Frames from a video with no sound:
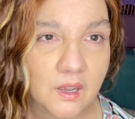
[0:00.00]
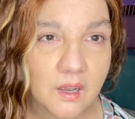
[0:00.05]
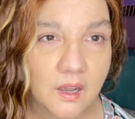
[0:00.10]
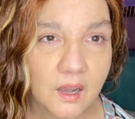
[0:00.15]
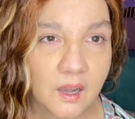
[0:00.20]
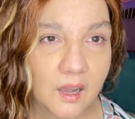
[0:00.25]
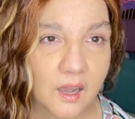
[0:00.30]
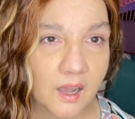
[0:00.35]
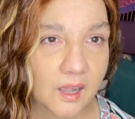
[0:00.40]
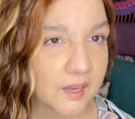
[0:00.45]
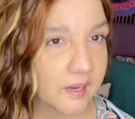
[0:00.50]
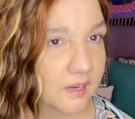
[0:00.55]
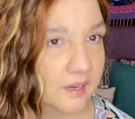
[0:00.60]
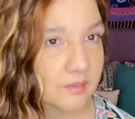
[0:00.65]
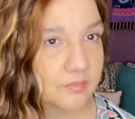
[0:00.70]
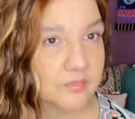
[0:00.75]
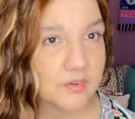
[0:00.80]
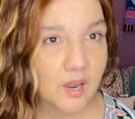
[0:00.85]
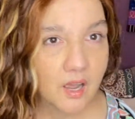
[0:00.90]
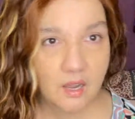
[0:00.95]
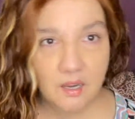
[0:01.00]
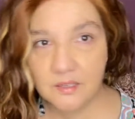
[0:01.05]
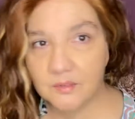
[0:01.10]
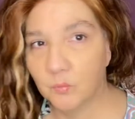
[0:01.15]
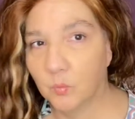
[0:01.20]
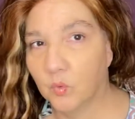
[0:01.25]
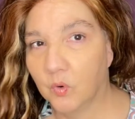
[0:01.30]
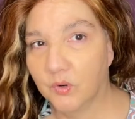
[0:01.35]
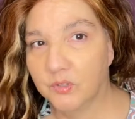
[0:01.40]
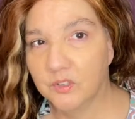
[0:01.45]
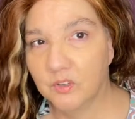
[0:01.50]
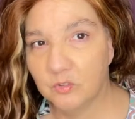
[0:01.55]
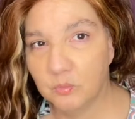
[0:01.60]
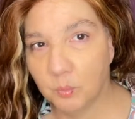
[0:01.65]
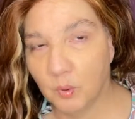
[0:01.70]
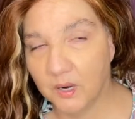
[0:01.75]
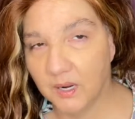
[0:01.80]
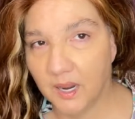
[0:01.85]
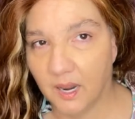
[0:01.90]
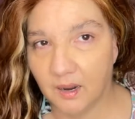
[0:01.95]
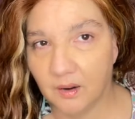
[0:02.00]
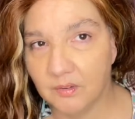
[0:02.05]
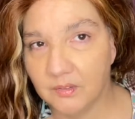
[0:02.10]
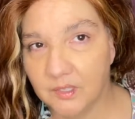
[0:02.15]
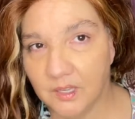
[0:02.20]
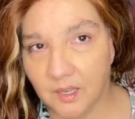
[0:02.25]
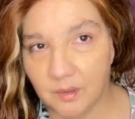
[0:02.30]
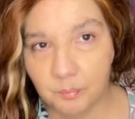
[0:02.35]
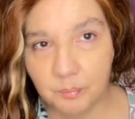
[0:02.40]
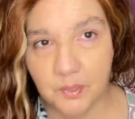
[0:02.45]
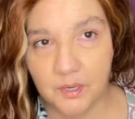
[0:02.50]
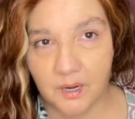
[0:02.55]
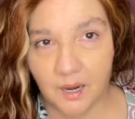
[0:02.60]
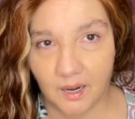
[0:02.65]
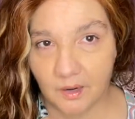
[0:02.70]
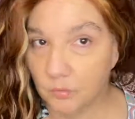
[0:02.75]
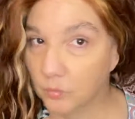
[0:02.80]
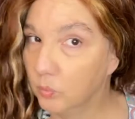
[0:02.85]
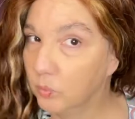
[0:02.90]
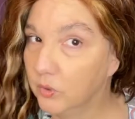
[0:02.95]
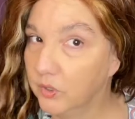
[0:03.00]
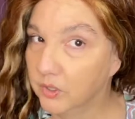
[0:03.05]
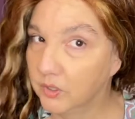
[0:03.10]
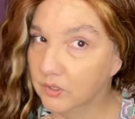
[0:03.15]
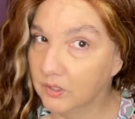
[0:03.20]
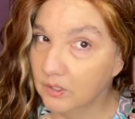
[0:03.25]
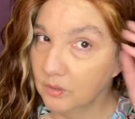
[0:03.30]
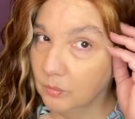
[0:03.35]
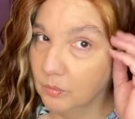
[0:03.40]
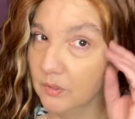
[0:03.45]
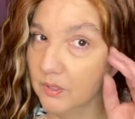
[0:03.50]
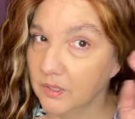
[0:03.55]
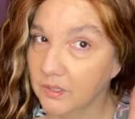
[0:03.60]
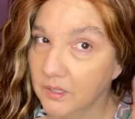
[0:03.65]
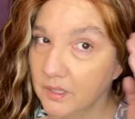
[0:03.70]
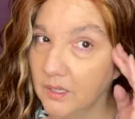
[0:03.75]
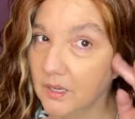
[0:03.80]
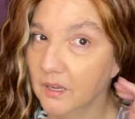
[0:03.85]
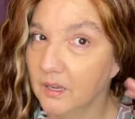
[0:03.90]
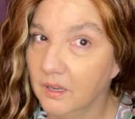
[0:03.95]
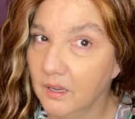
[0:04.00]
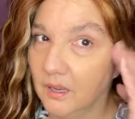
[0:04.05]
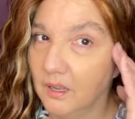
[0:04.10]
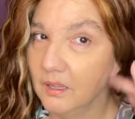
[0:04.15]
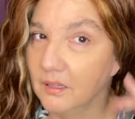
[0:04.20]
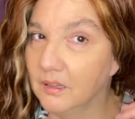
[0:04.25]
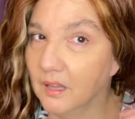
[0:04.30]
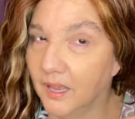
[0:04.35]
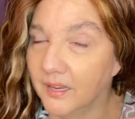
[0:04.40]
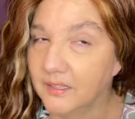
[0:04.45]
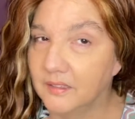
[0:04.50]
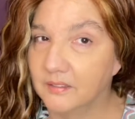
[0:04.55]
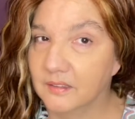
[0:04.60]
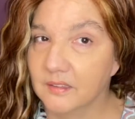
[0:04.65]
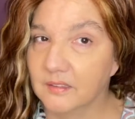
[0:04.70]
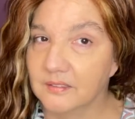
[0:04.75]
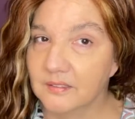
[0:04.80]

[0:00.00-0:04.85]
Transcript: I have not worn this one out yet, but I really, really like this.